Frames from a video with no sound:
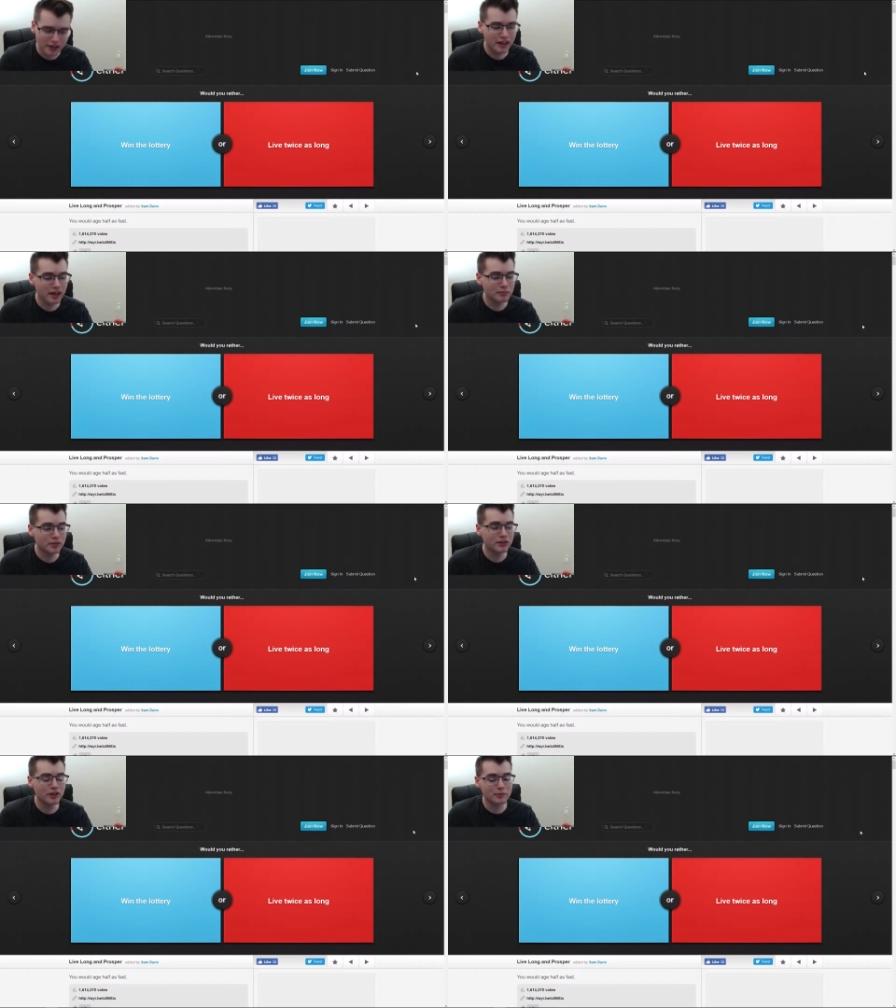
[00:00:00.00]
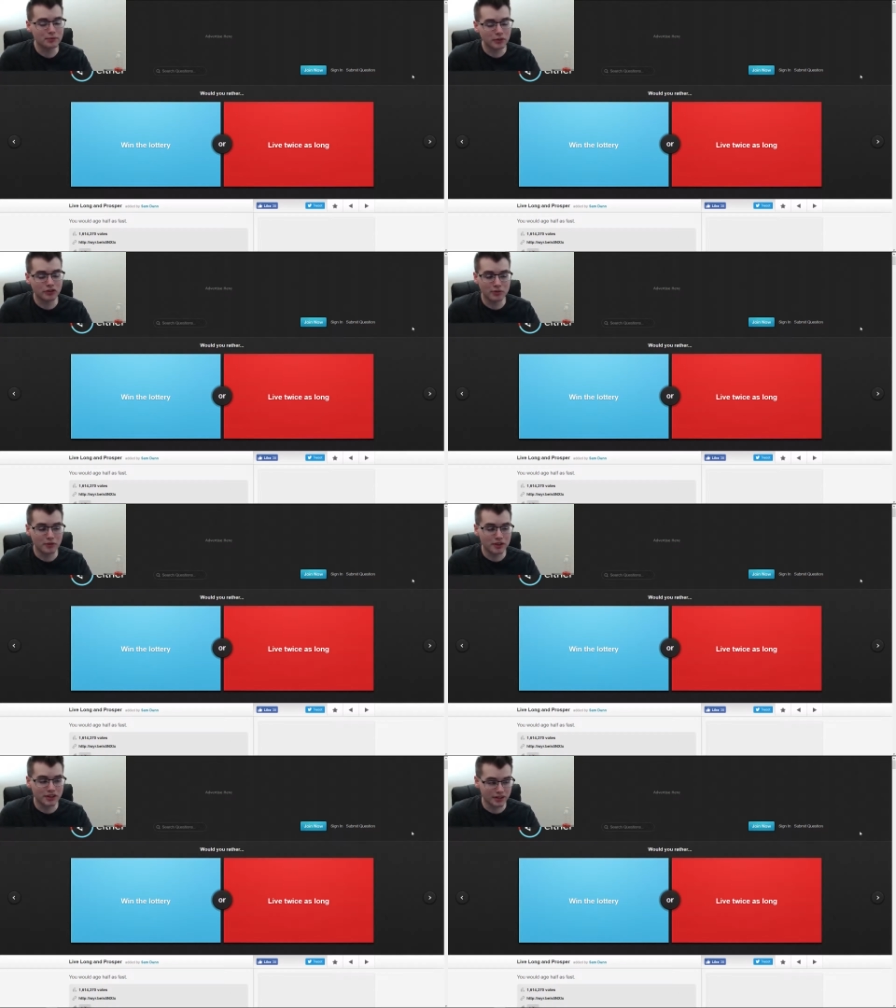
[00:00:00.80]
And plus, I'm supposed to be
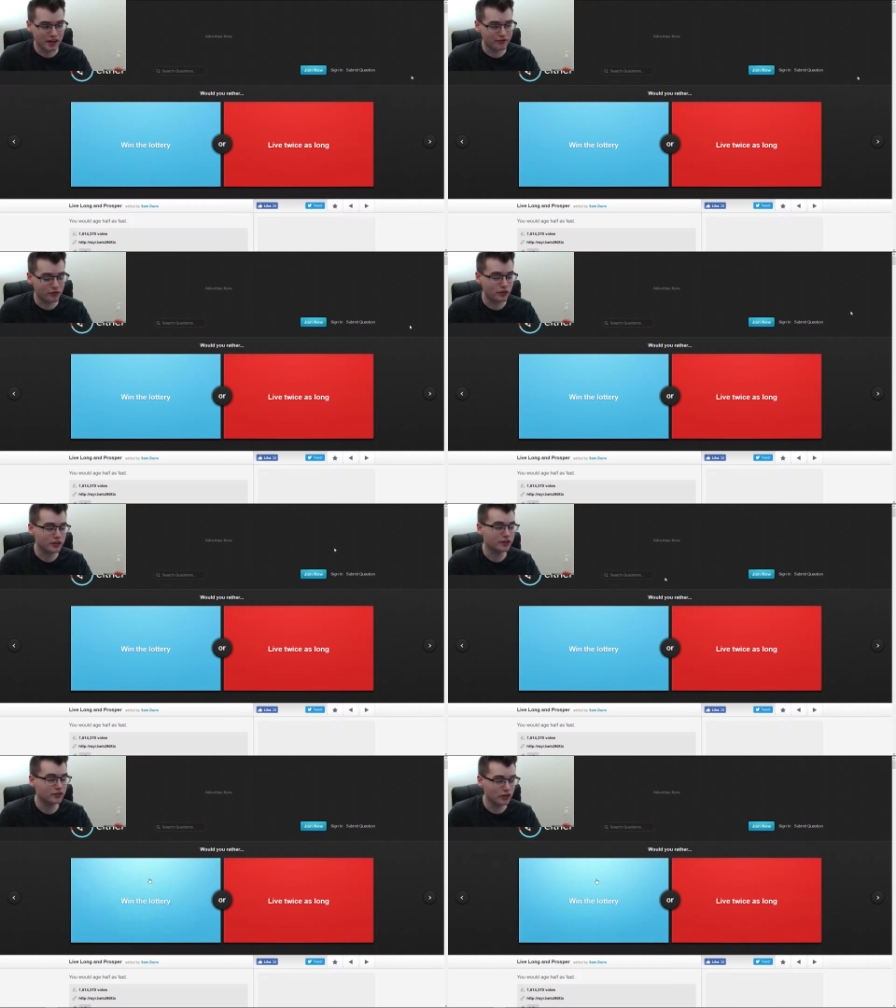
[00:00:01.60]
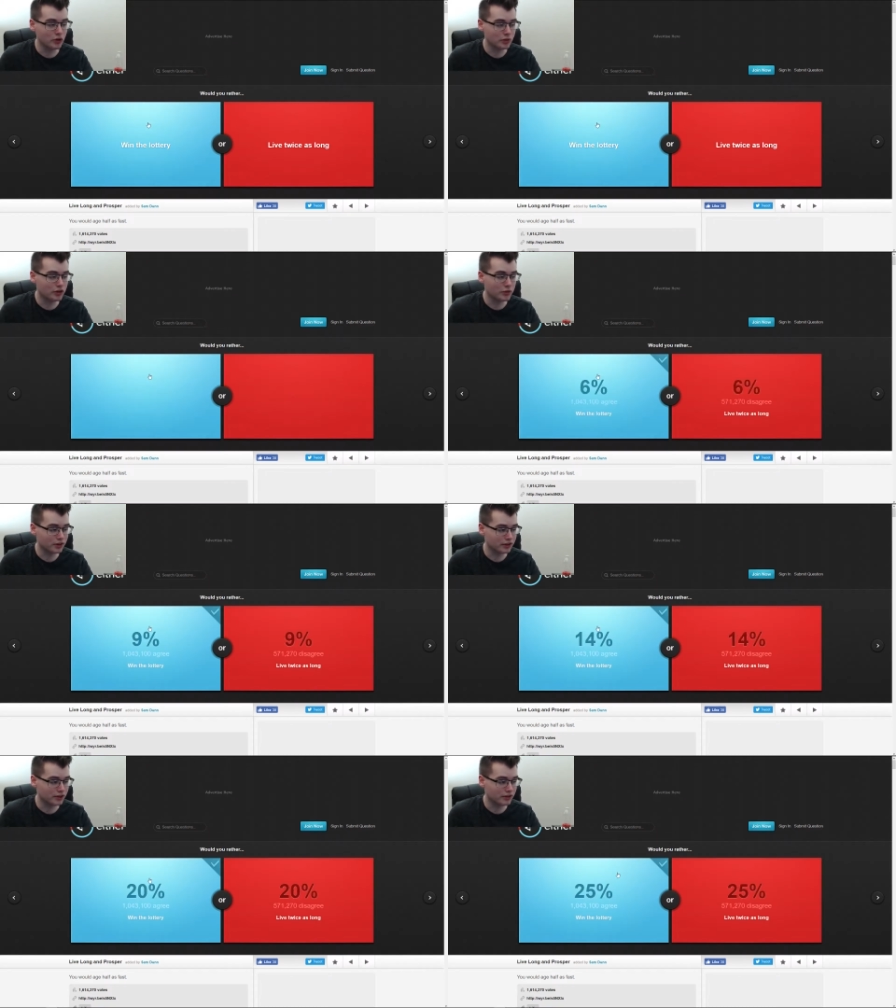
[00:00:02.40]
rich and die at 40, so we're gonna win the
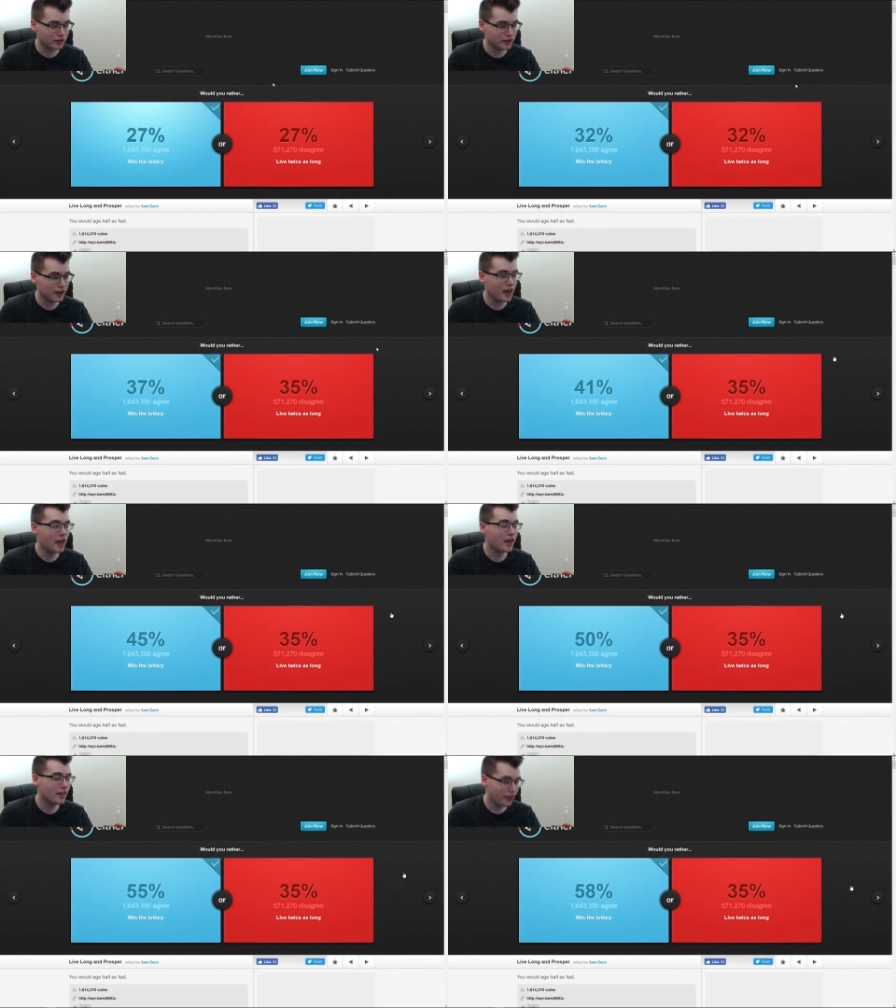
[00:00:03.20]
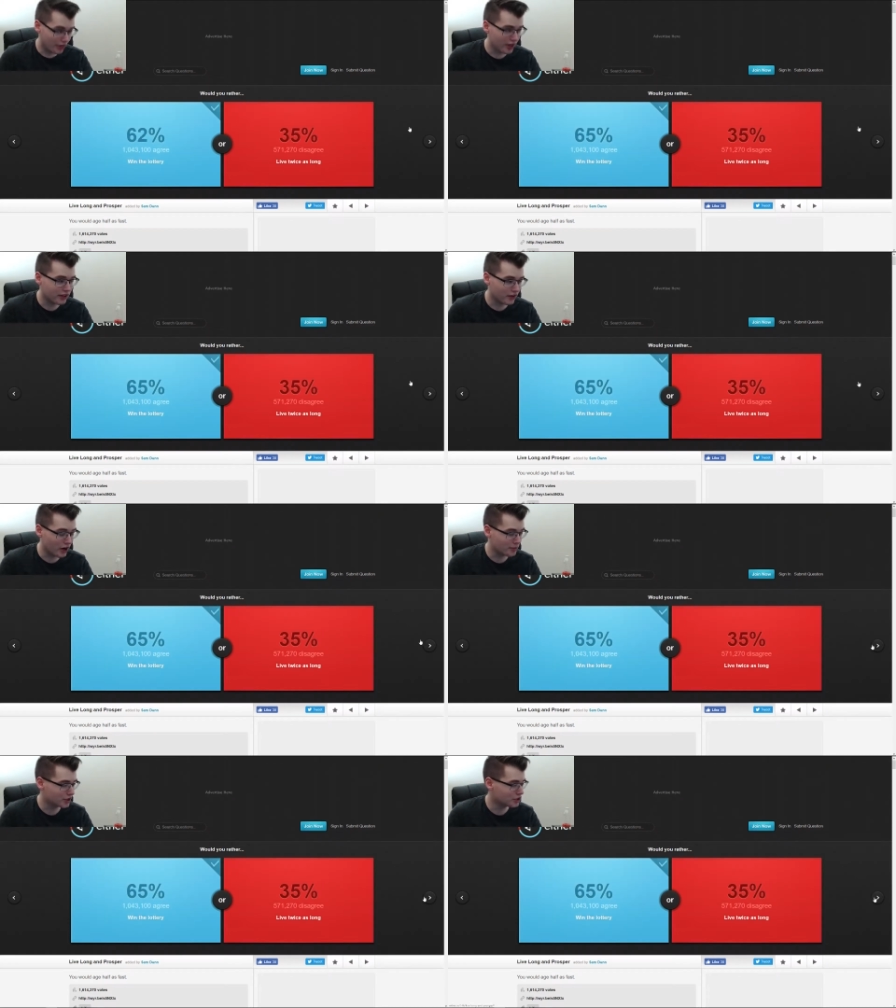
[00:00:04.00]
lottery. Thank you very much.